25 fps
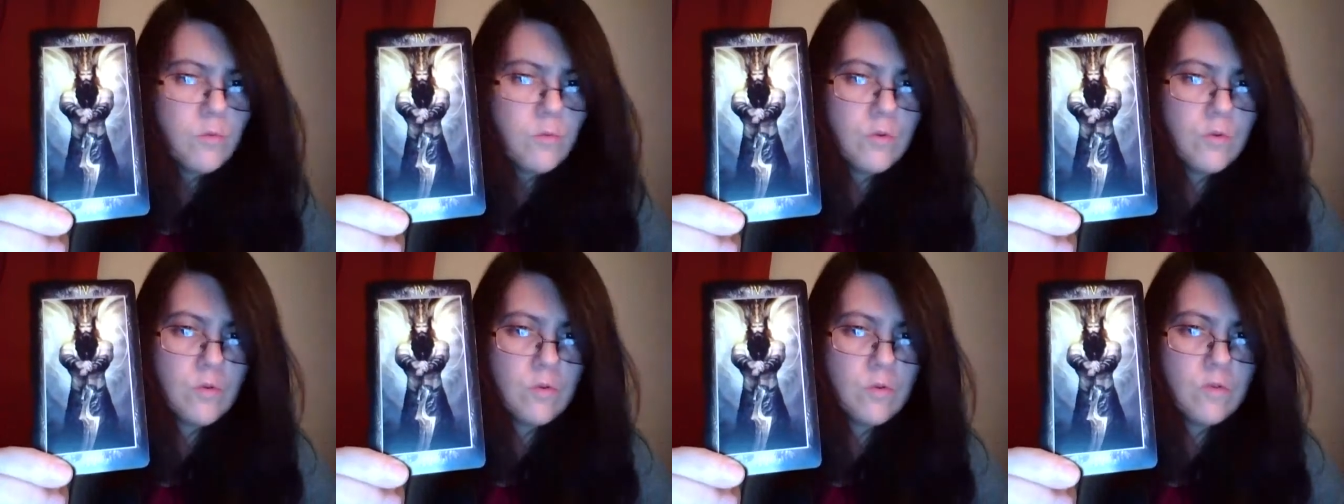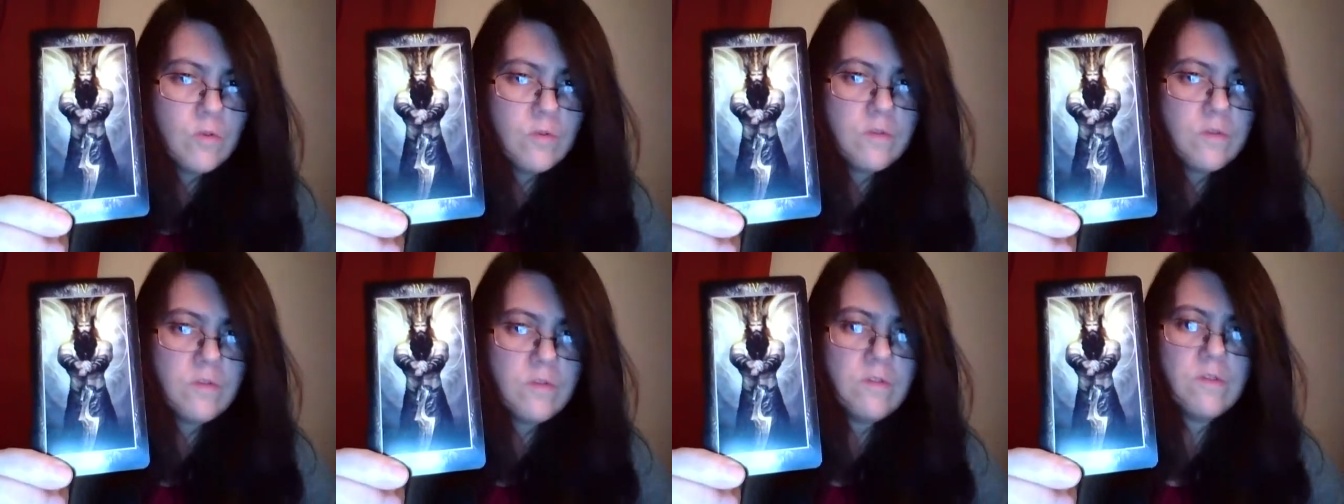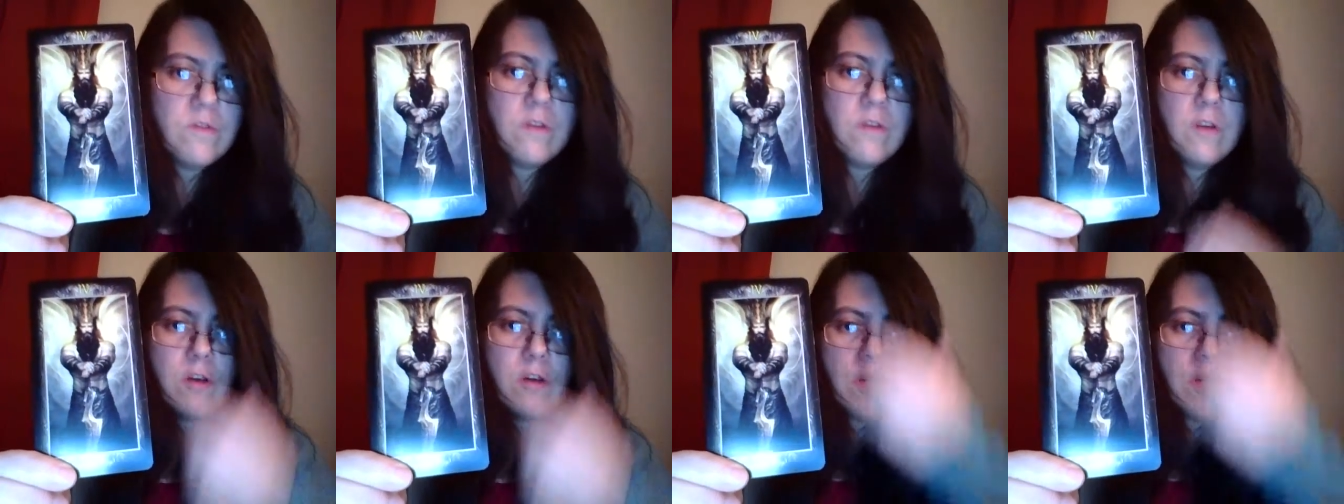
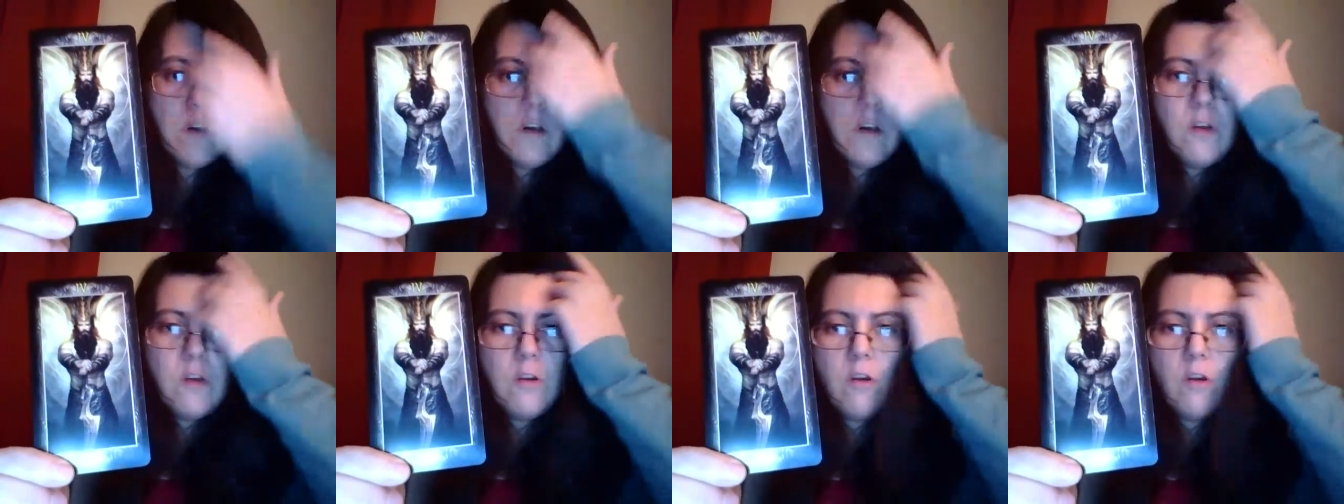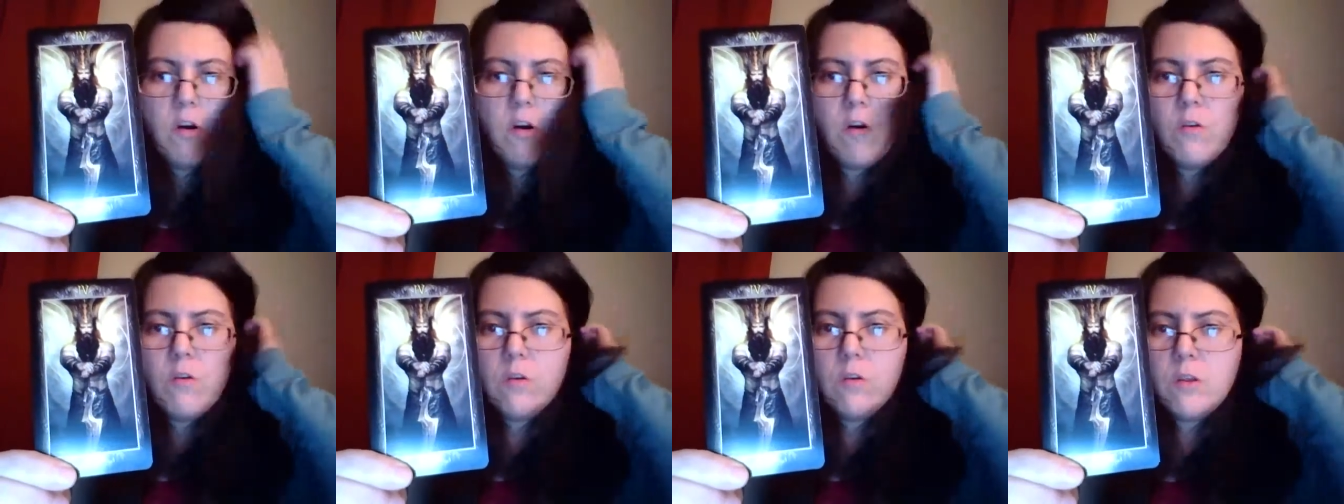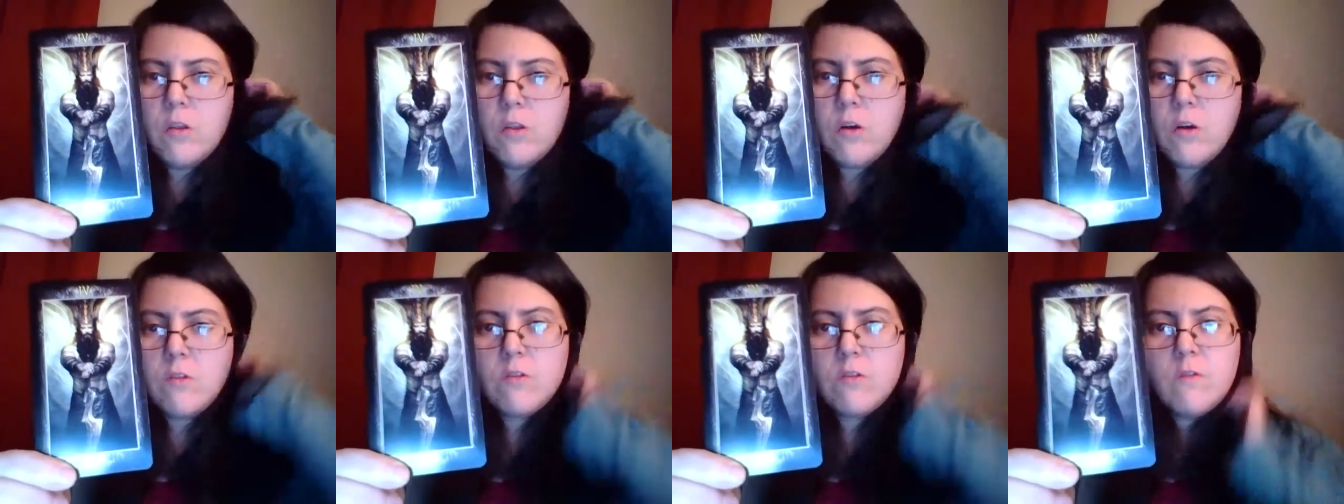rules, you know,
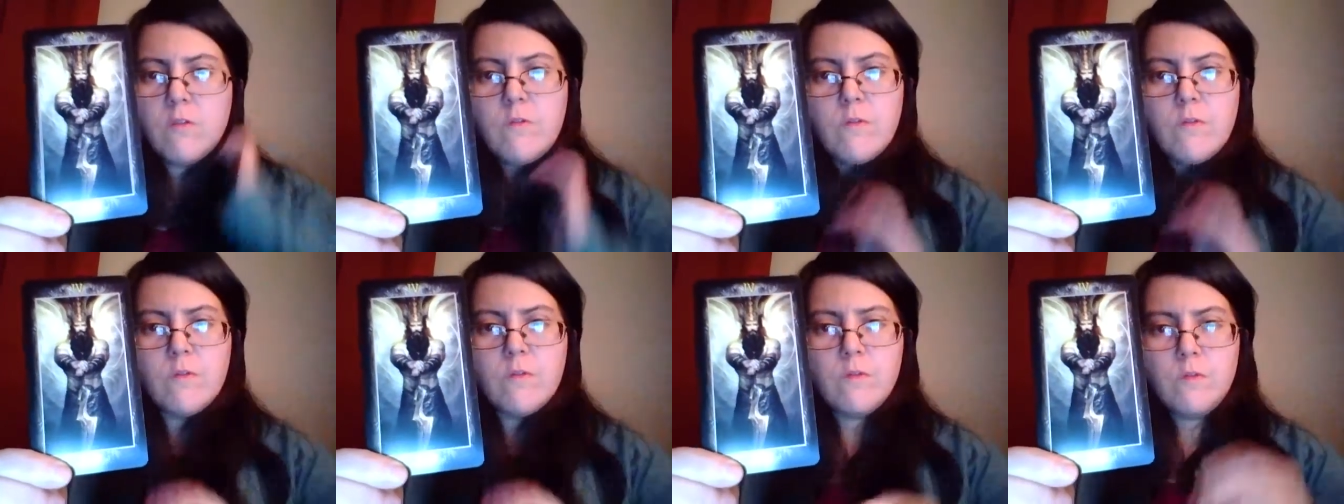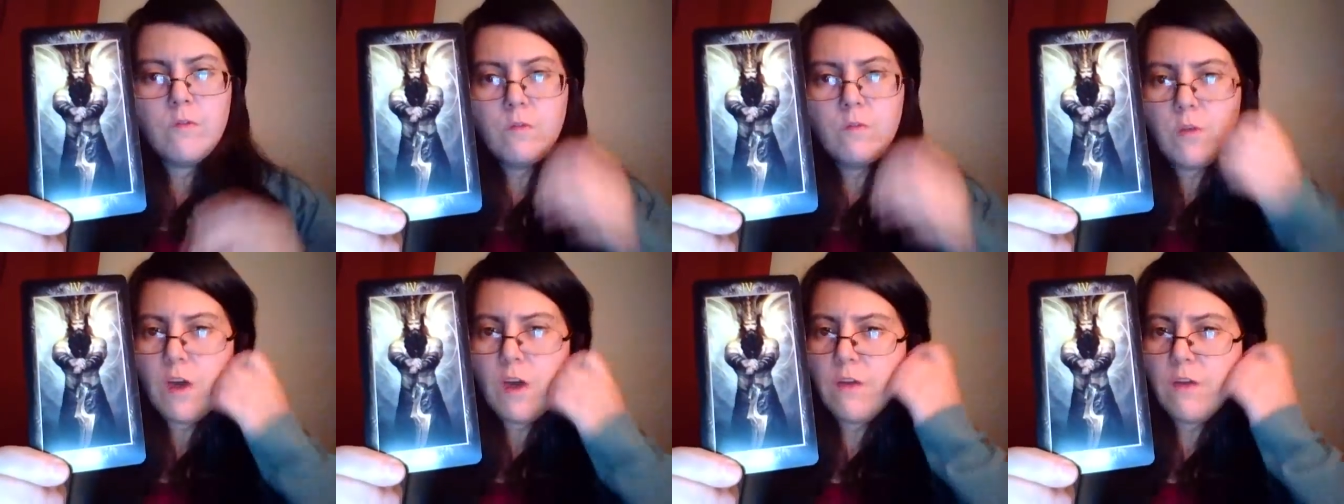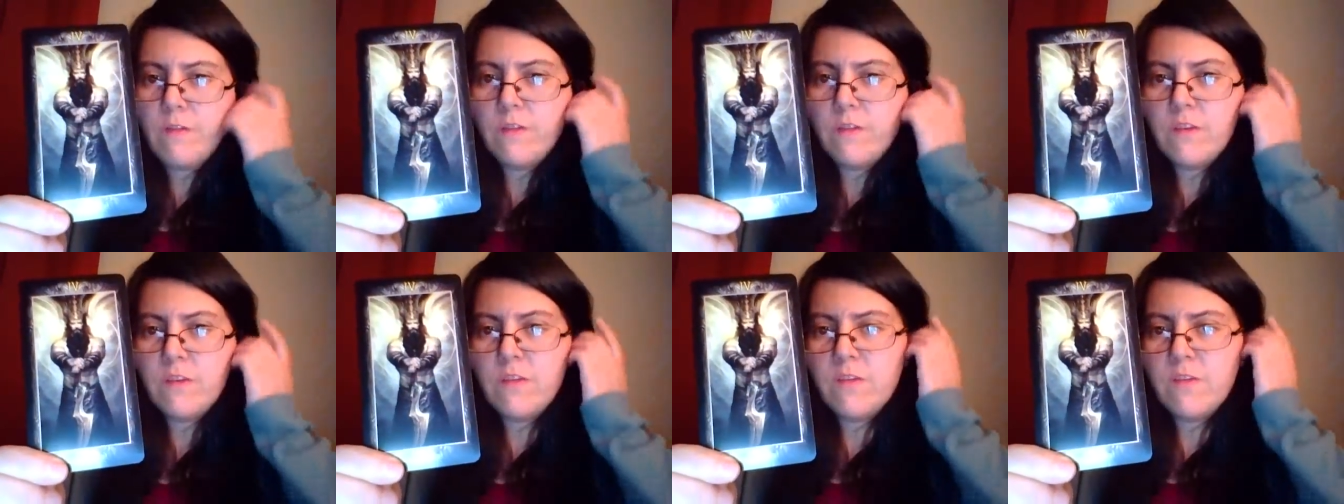in order to
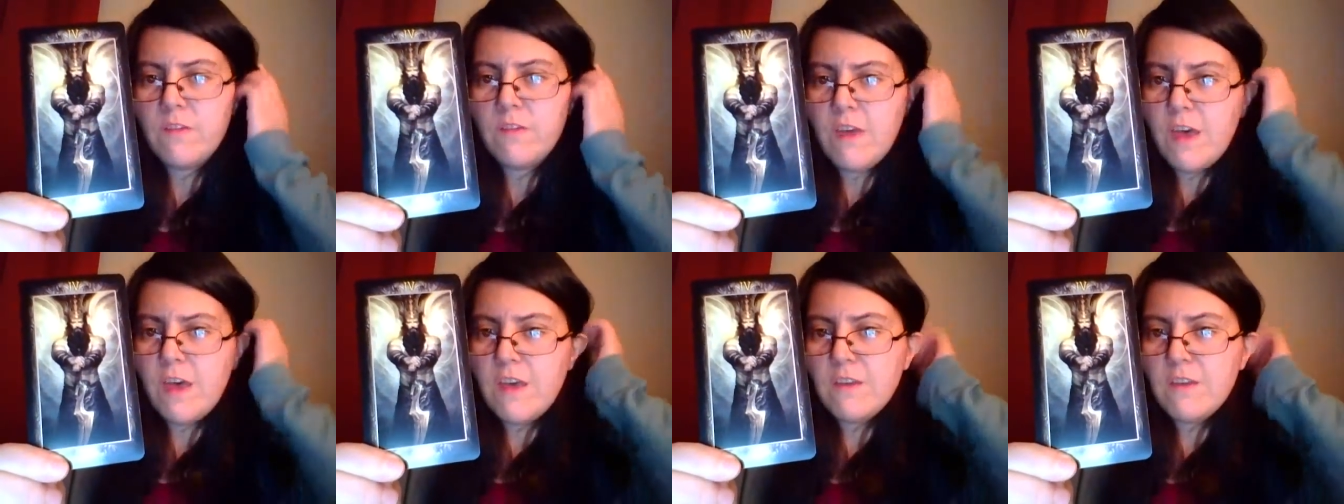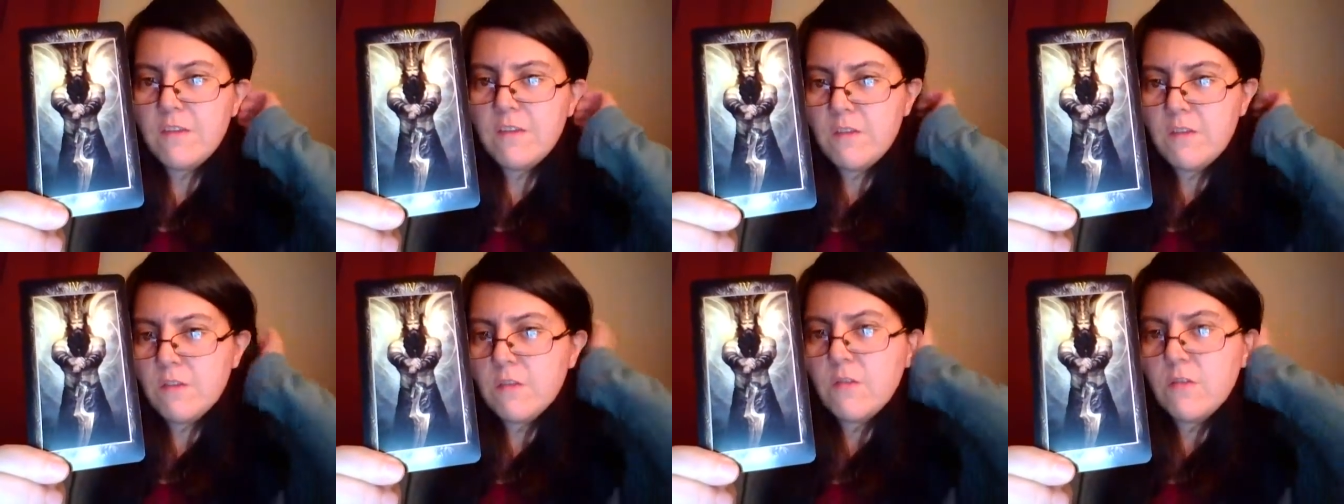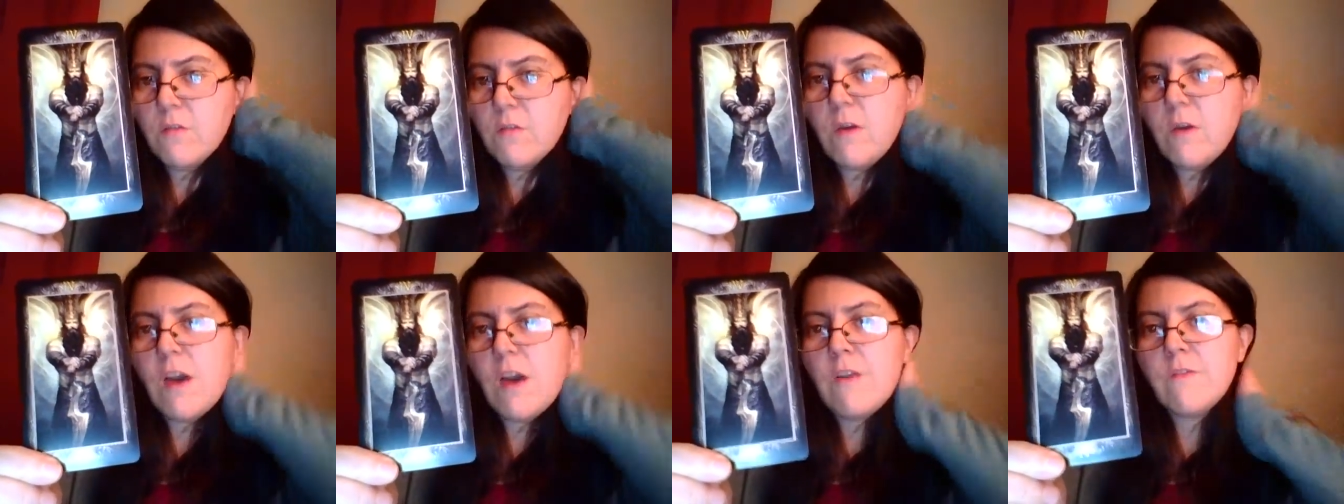have success and
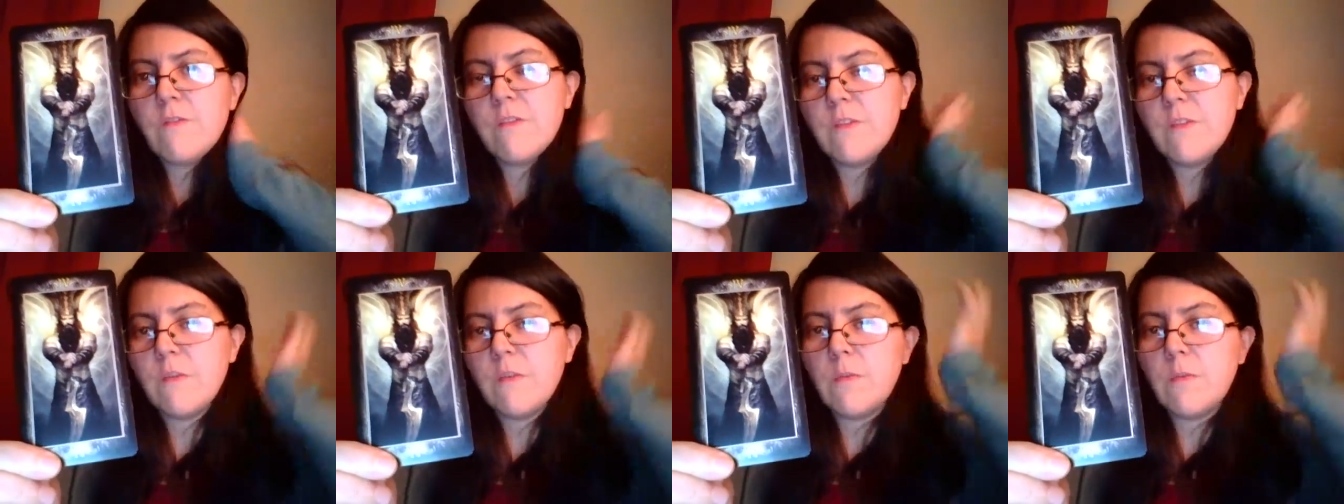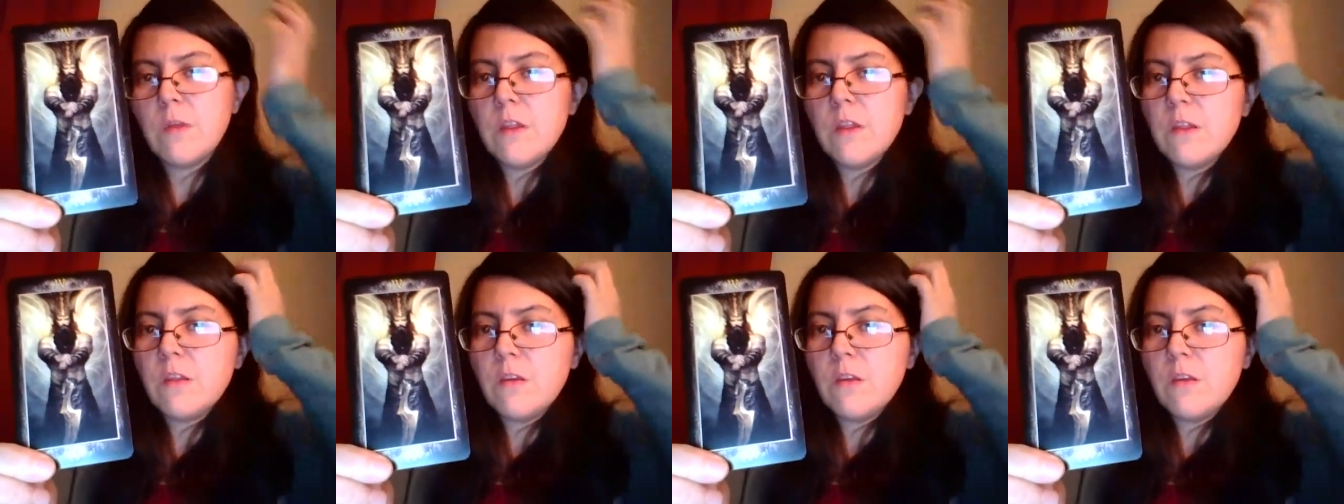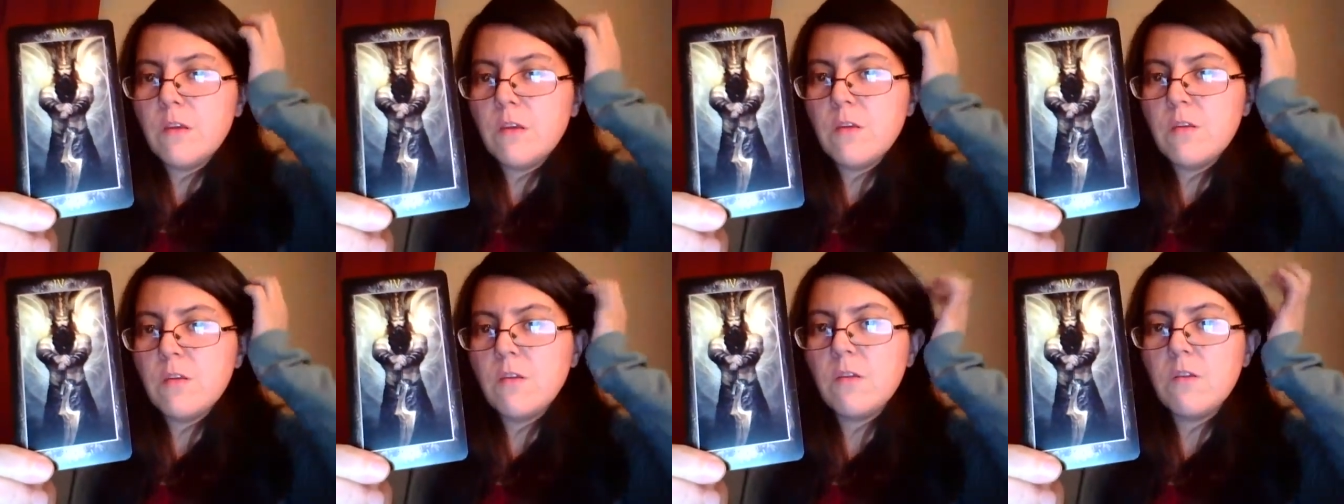to have
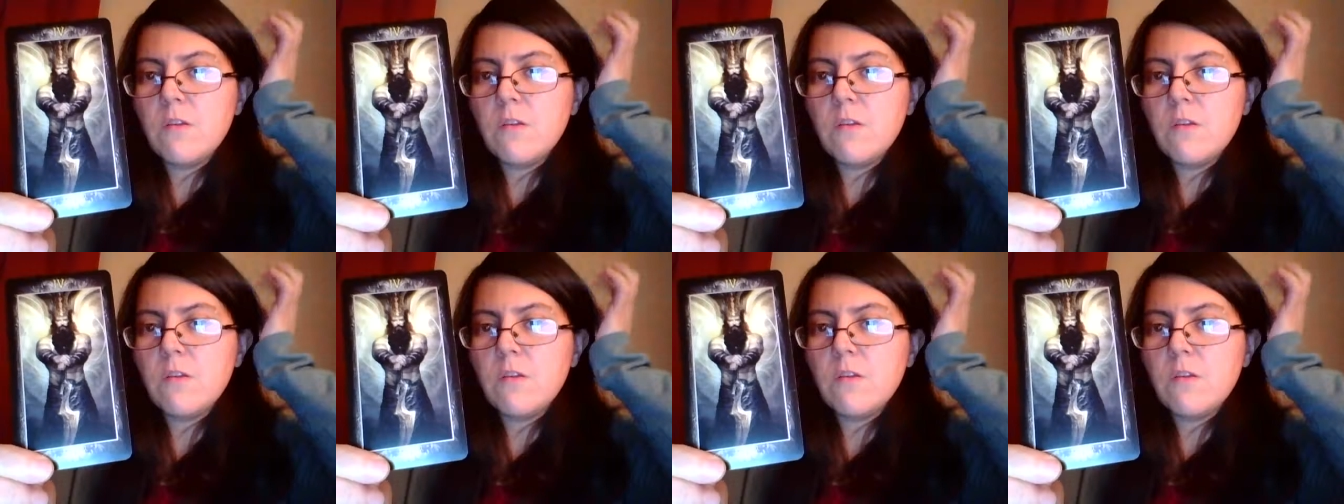stability